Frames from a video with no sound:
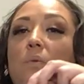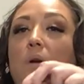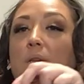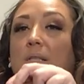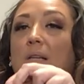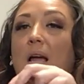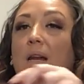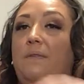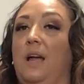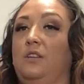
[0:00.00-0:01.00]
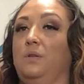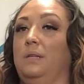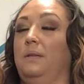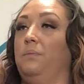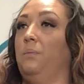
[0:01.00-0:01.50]
ones kind of actually
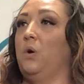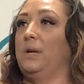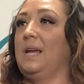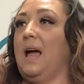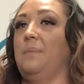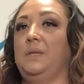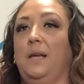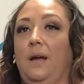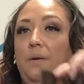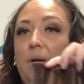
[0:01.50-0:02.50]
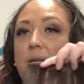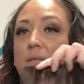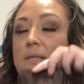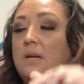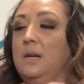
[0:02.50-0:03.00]
leave more gapped
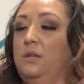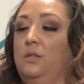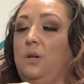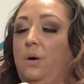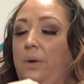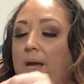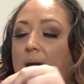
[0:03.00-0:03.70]
areas, so it